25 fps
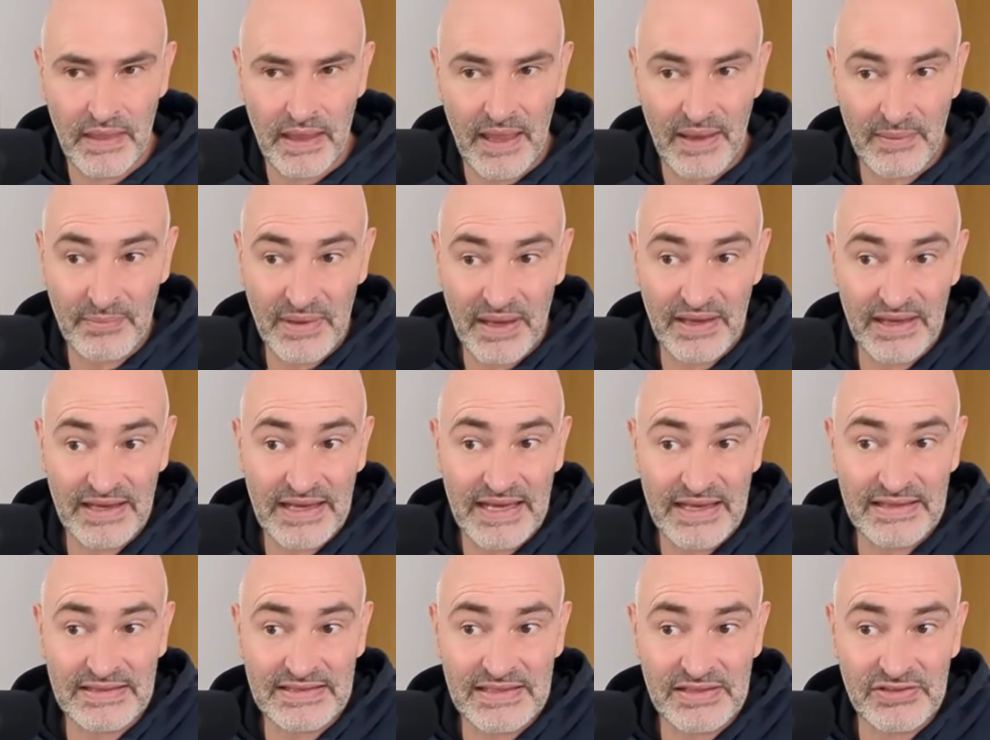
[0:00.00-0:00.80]
I'm not
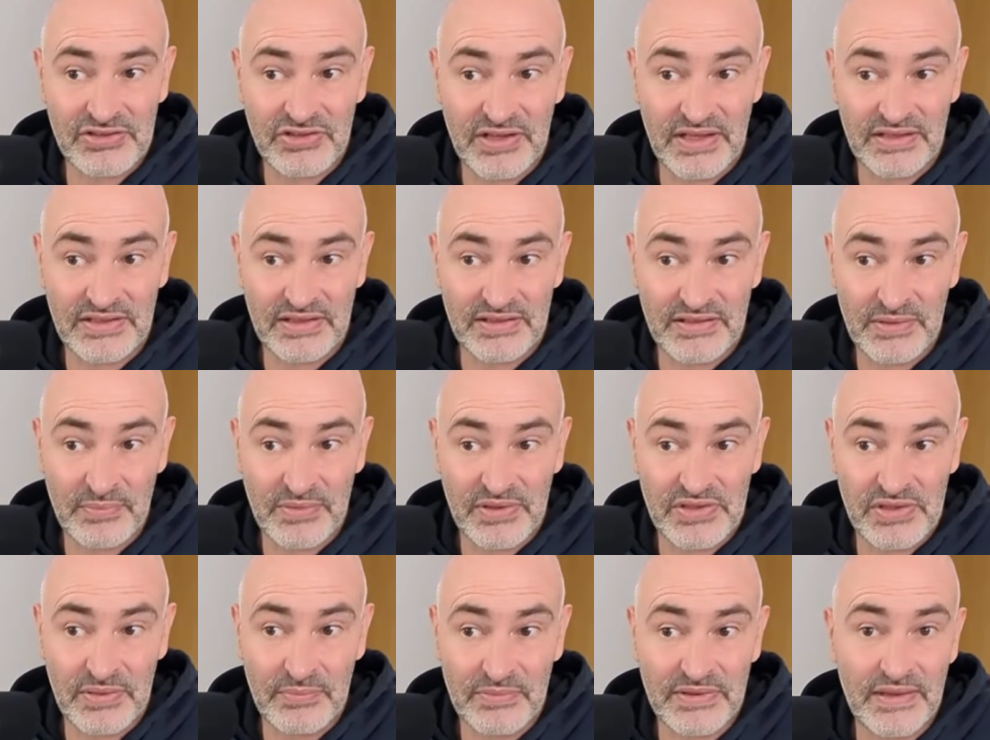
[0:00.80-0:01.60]
against exchanging the
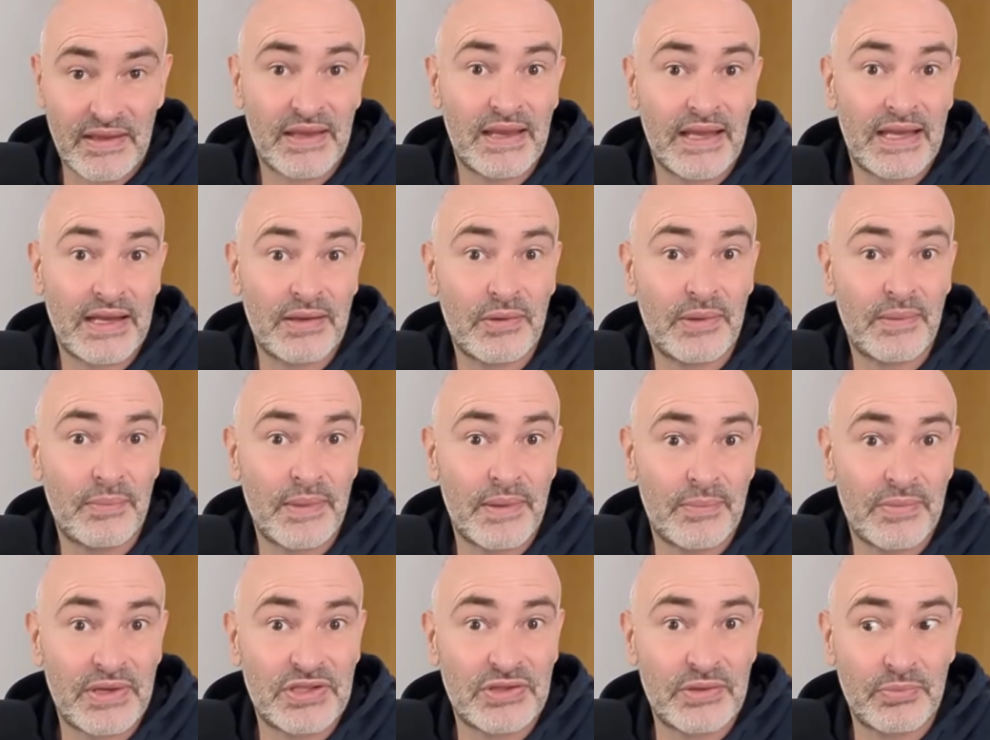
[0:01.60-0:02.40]
bishops. Anyway,
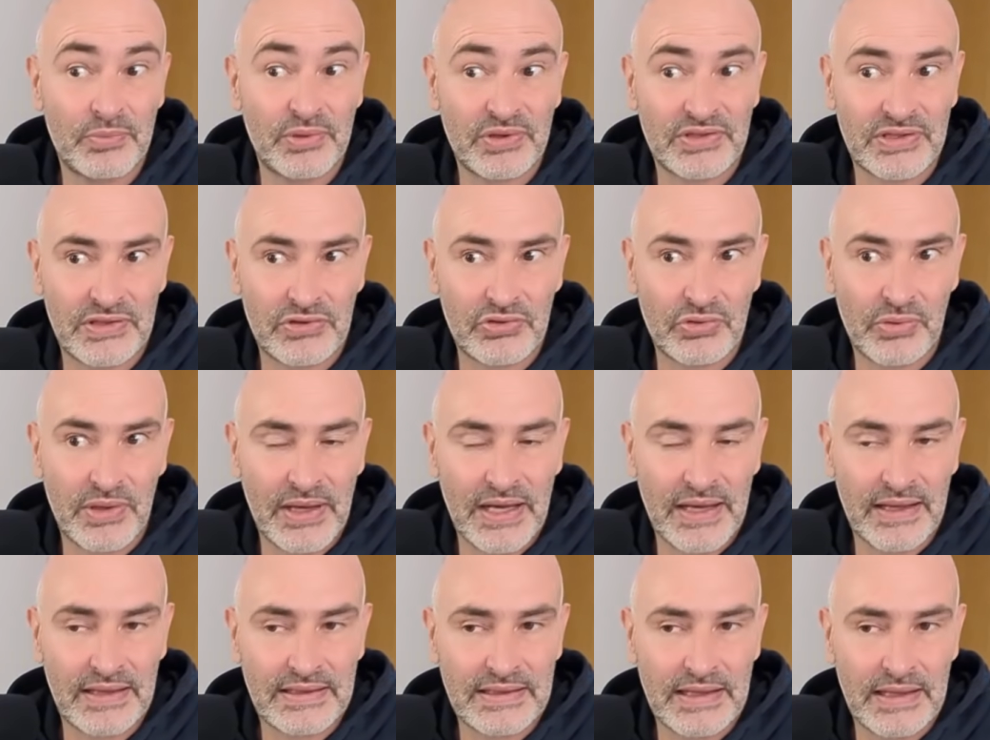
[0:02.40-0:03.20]
my bishop wasn't
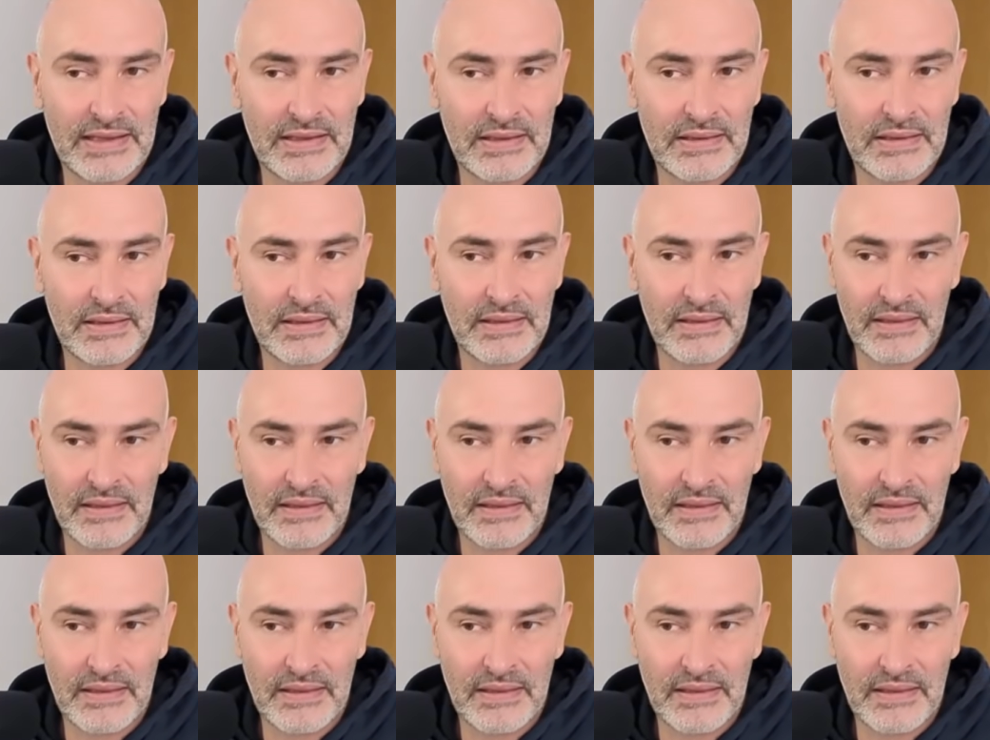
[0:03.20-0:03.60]
doing anything.